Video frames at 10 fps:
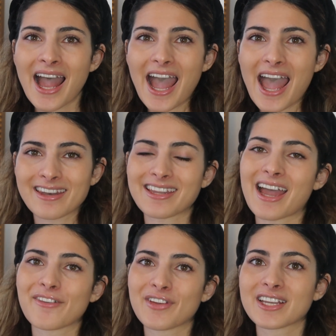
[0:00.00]
and
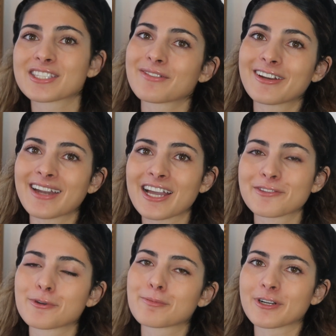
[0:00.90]
I think it's very nice
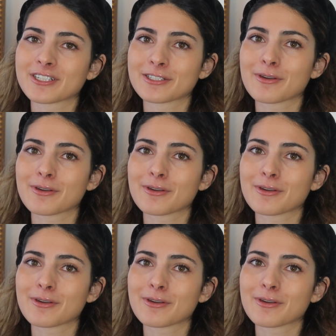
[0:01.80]
for a person